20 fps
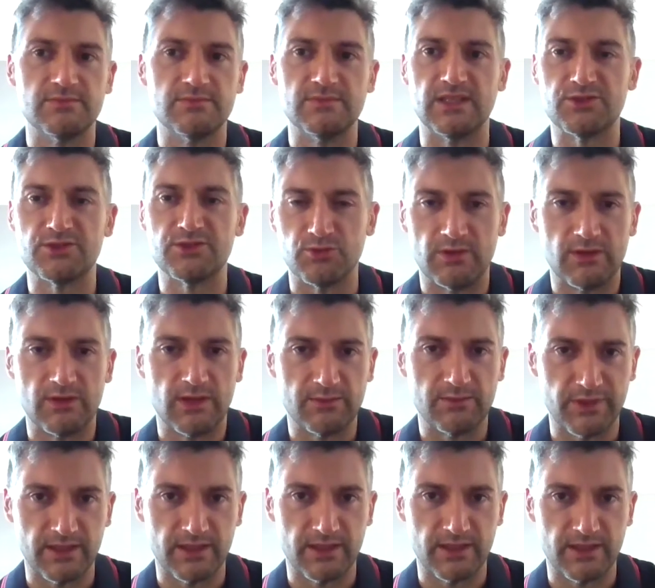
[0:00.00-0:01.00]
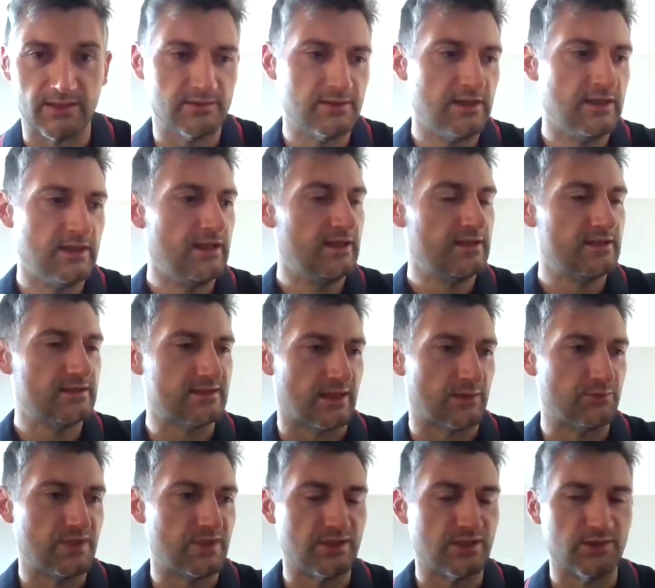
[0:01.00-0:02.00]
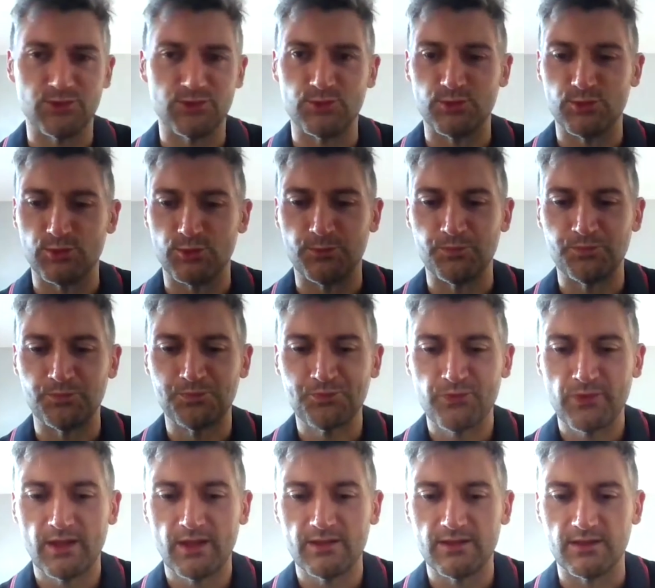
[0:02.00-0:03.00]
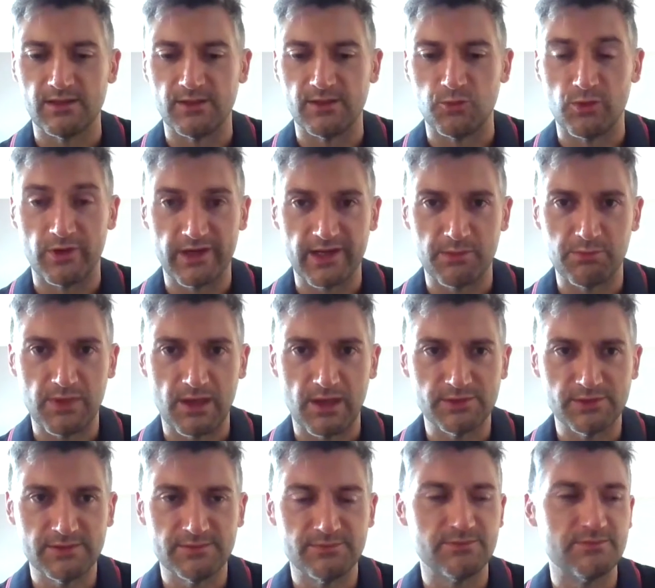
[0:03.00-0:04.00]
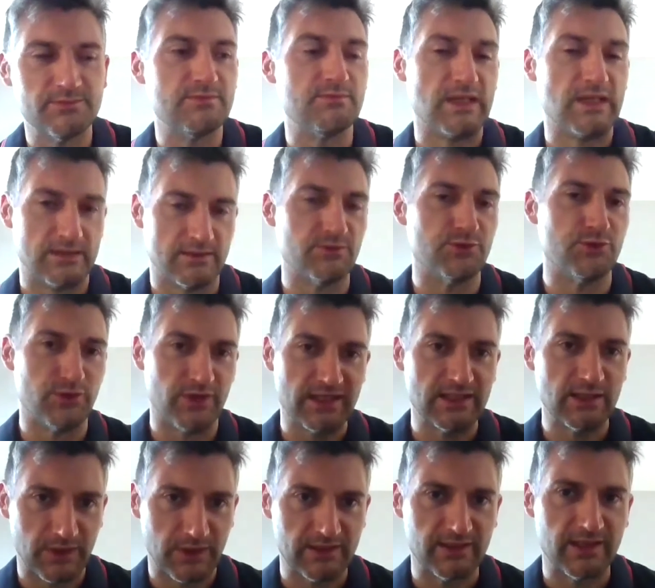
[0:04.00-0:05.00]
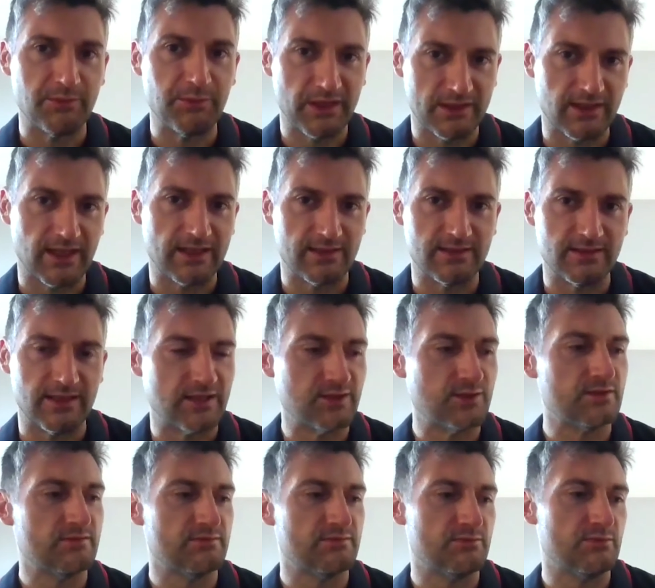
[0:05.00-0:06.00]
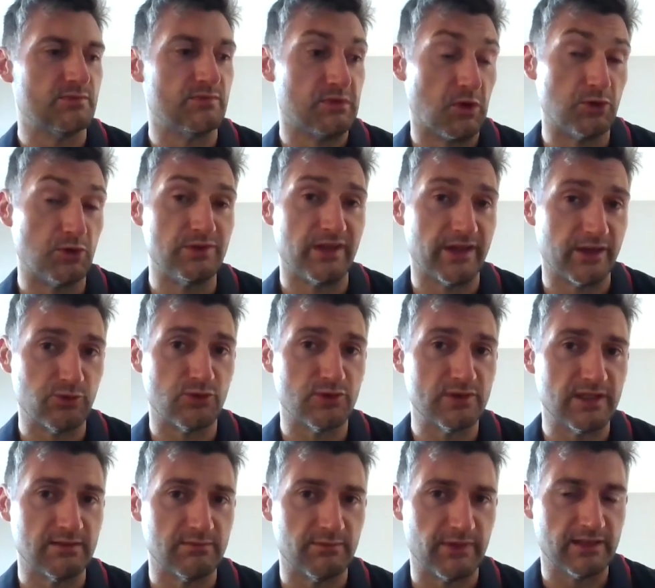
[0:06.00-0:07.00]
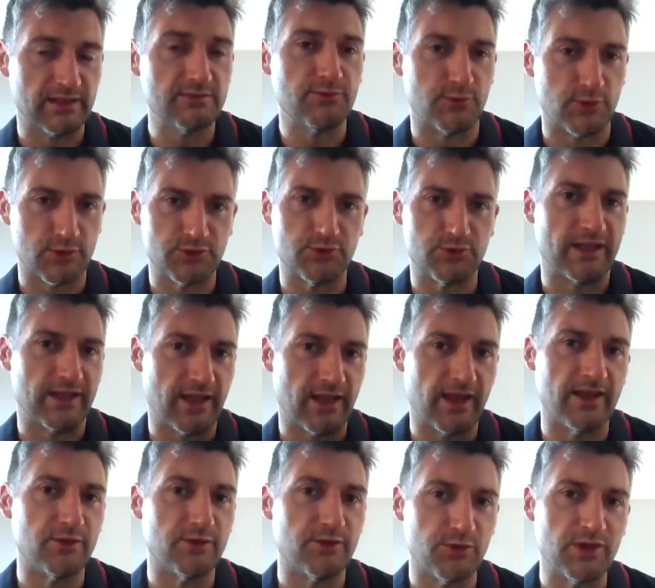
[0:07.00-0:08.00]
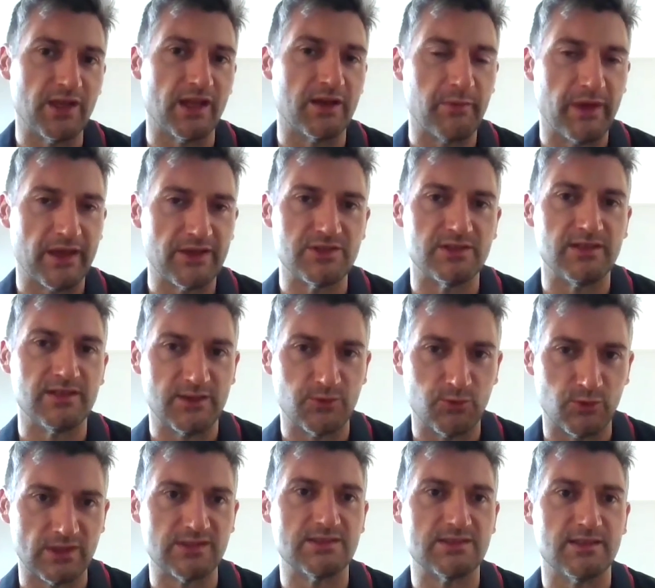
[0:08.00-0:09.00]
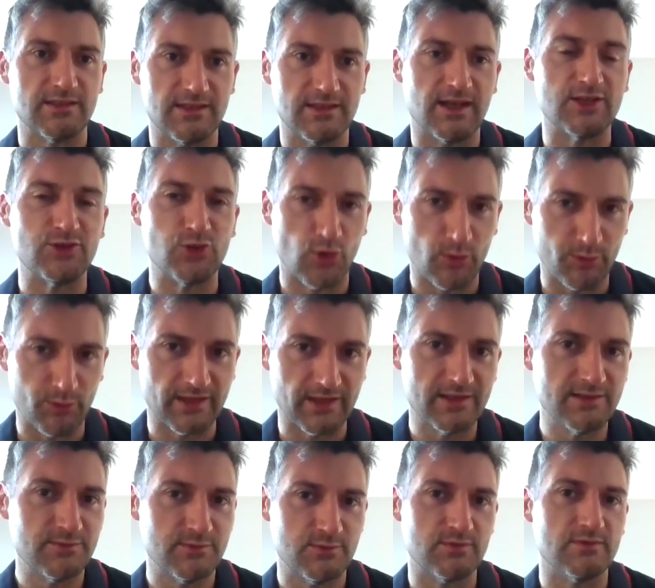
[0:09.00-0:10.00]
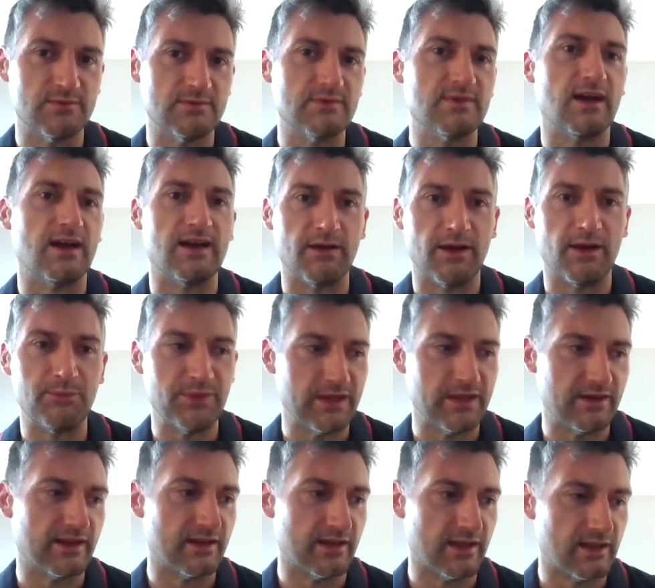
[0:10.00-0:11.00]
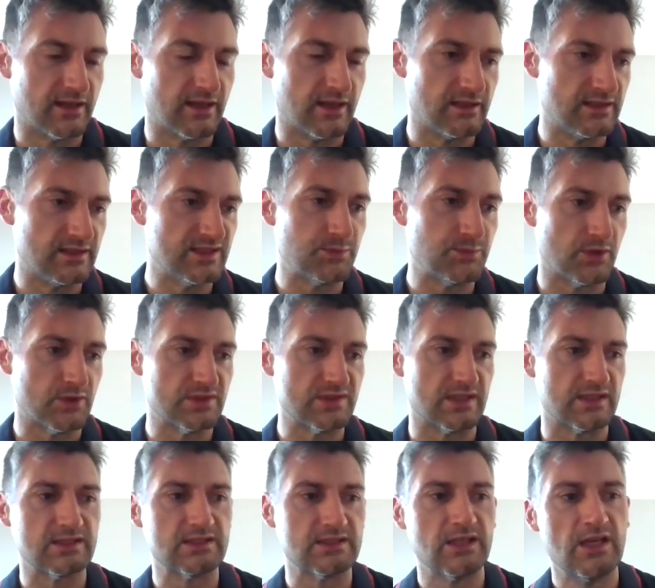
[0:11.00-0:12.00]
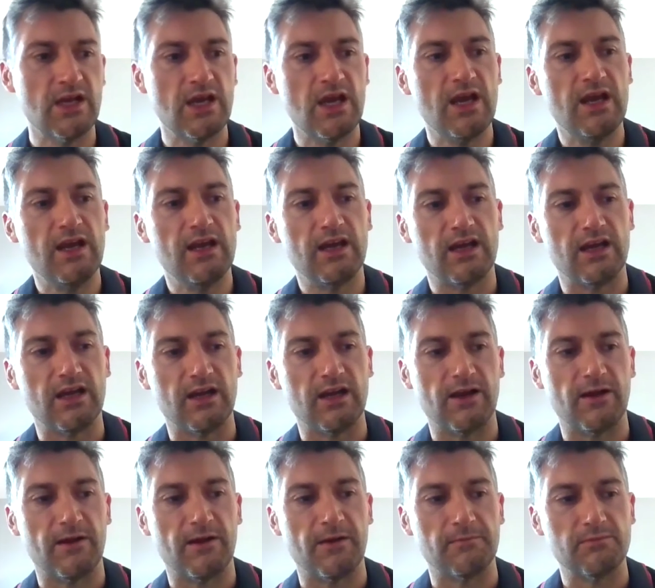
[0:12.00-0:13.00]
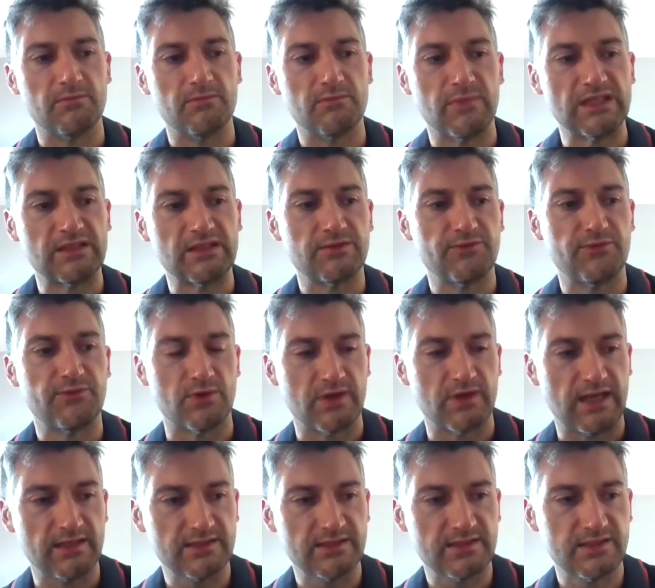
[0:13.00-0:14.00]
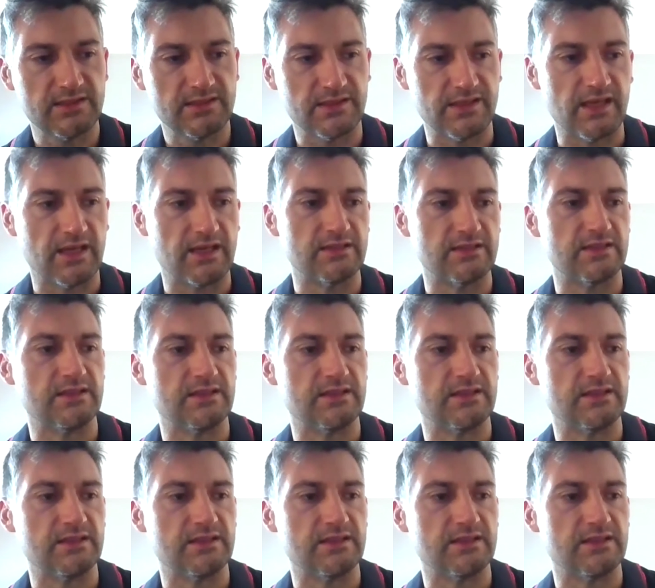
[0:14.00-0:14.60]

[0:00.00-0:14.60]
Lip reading: there should not be something to worry about. But during the pandemic, that on the recruiting end, for sure, you can imagine that was a topic appearing in this process. But for us, yeah,